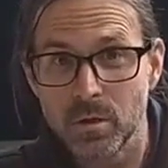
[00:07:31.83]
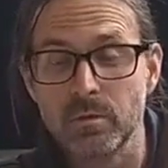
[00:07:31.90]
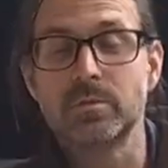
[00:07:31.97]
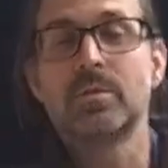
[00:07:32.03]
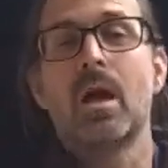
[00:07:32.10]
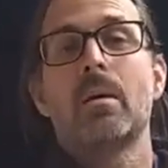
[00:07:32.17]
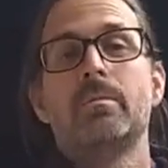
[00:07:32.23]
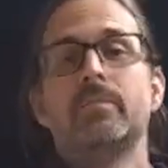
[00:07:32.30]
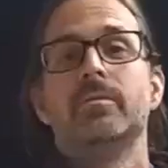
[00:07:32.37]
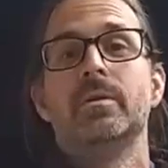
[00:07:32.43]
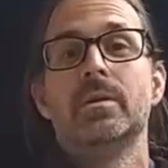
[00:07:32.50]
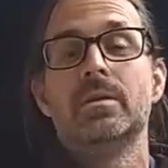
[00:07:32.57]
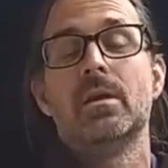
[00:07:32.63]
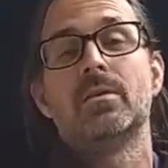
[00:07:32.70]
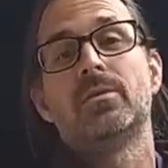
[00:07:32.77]
over top of
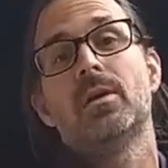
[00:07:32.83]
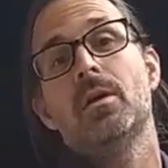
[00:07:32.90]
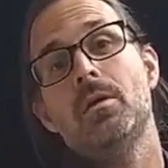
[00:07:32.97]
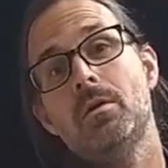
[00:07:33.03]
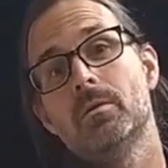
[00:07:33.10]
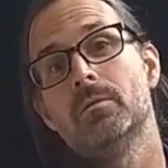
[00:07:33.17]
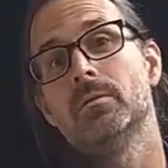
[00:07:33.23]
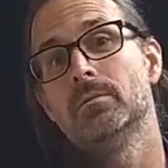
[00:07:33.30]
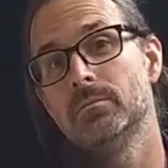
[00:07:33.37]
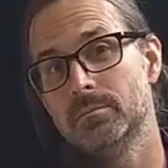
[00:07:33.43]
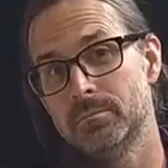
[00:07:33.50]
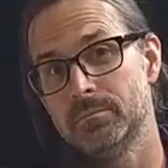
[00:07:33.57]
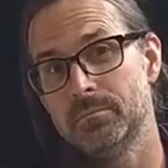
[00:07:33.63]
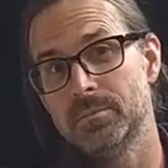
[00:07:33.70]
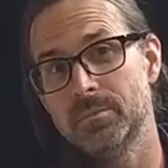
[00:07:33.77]
it and they'll say, oh,
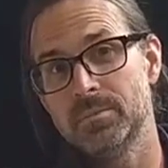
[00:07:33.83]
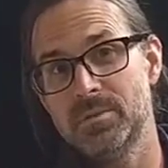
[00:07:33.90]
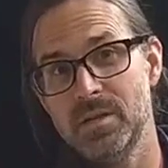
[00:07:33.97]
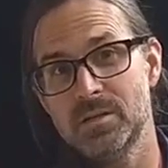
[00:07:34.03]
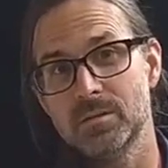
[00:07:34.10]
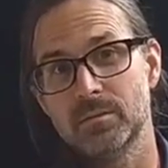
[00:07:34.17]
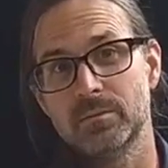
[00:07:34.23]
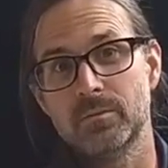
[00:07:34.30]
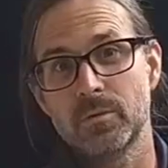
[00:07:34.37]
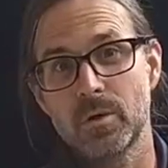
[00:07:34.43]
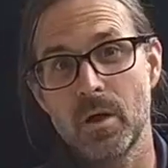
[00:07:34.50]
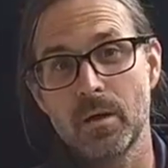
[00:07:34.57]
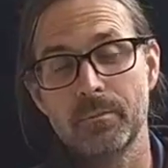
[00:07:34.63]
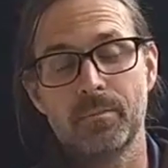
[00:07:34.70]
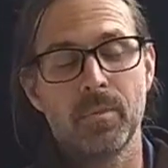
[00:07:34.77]
diesel,
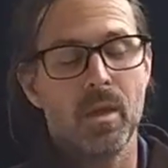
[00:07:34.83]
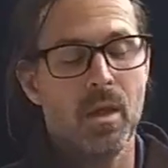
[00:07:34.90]
forgot.